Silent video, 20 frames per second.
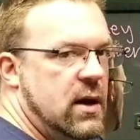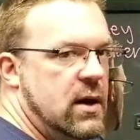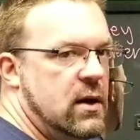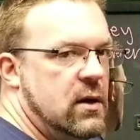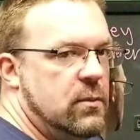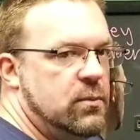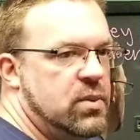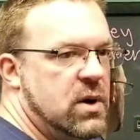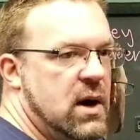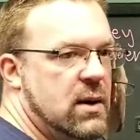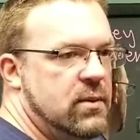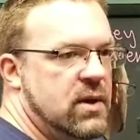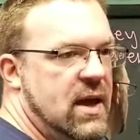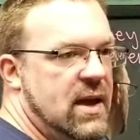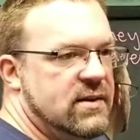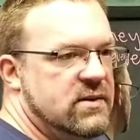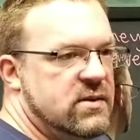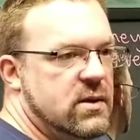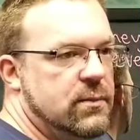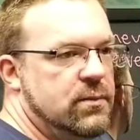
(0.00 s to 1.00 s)
and it probably
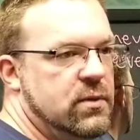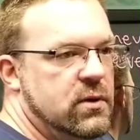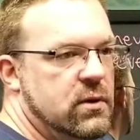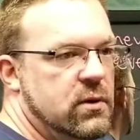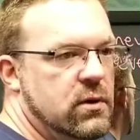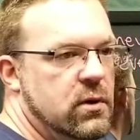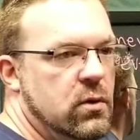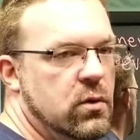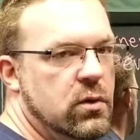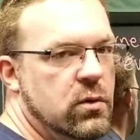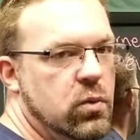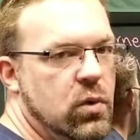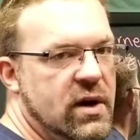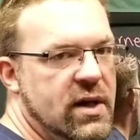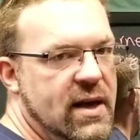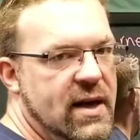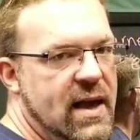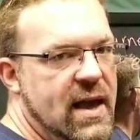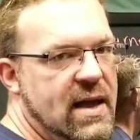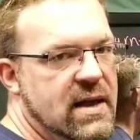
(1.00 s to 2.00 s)
had something to do with what
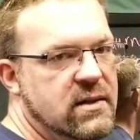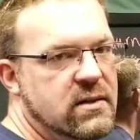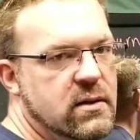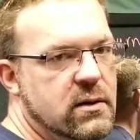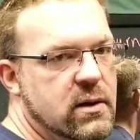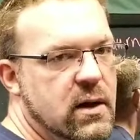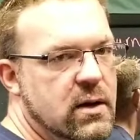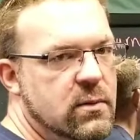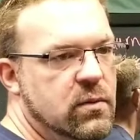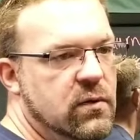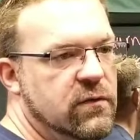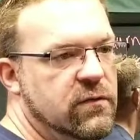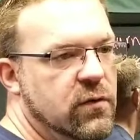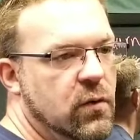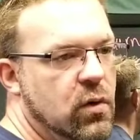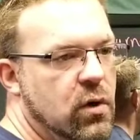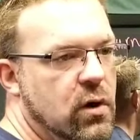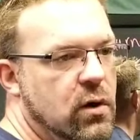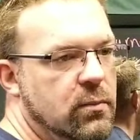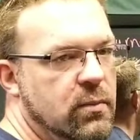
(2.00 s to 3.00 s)
I ate the night
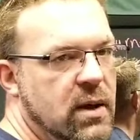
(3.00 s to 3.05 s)
before.